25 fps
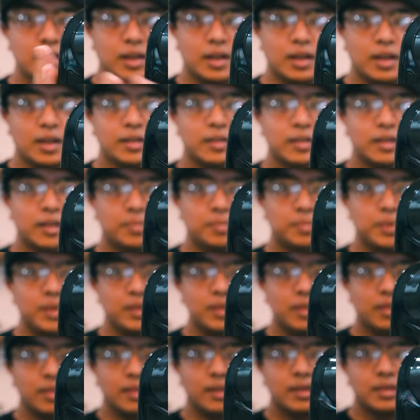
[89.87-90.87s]
And
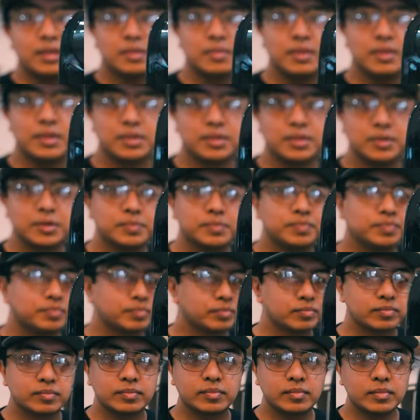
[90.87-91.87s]
pretty thin as well, so
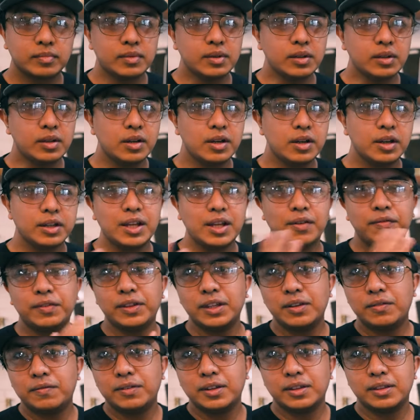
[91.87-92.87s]
you could
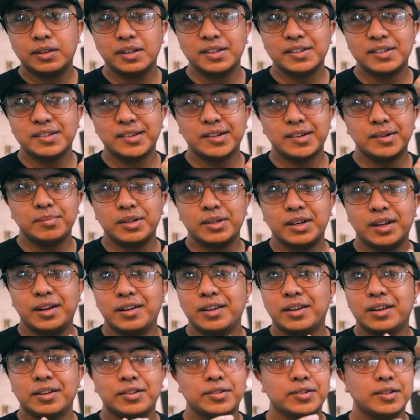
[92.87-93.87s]
definitely fit this in
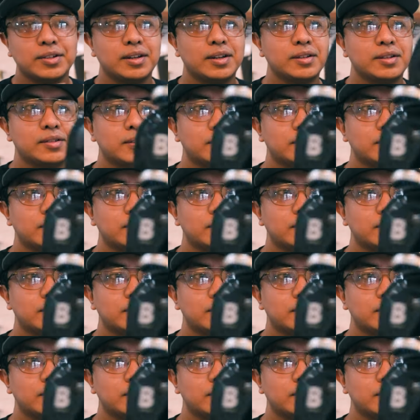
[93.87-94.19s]
any kitchen, I'd